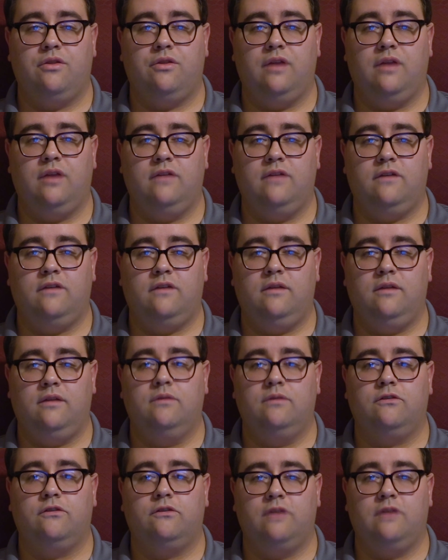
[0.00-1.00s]

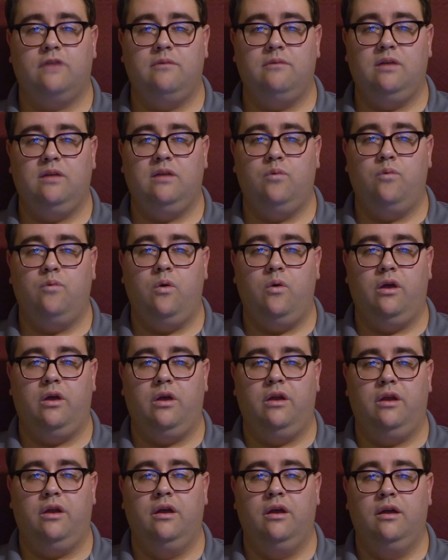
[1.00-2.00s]

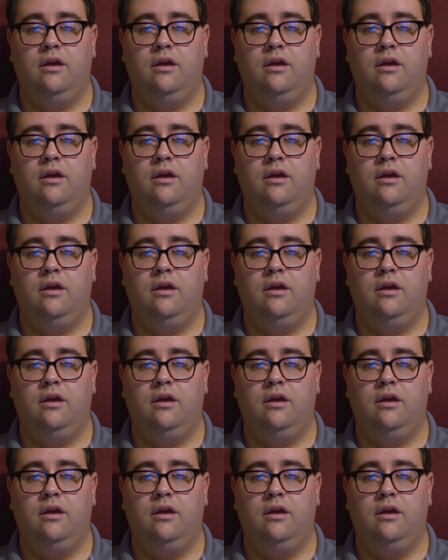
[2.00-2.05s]
1971,